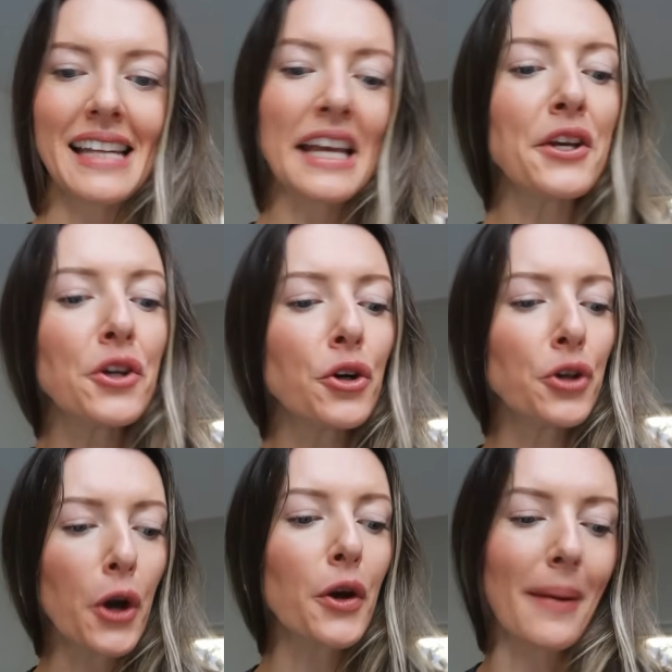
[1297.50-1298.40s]
Taking your
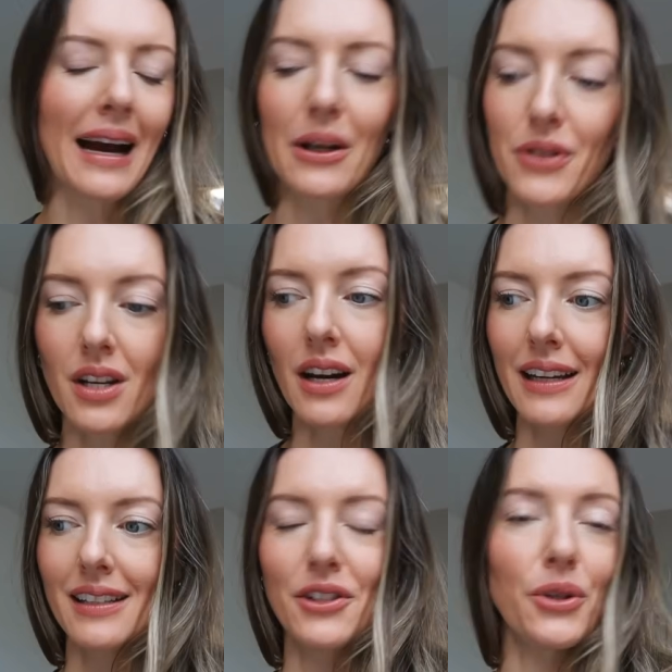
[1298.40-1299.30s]
yoga mat
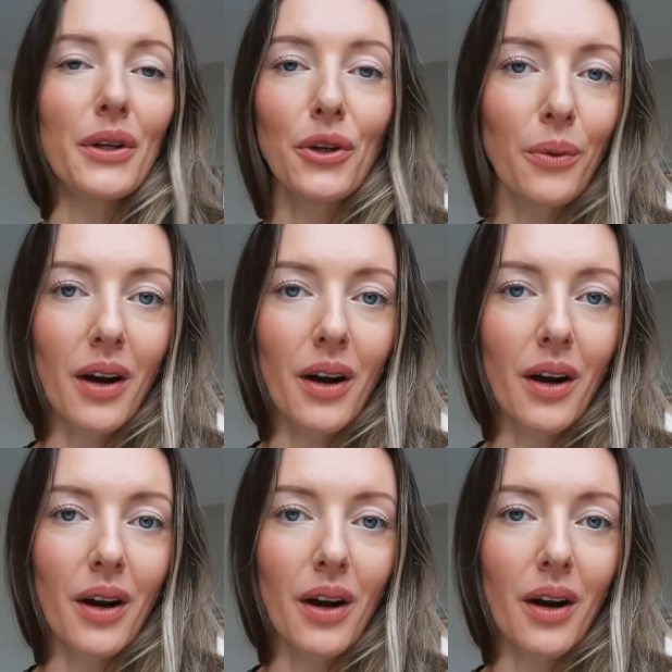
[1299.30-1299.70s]
outside and doing your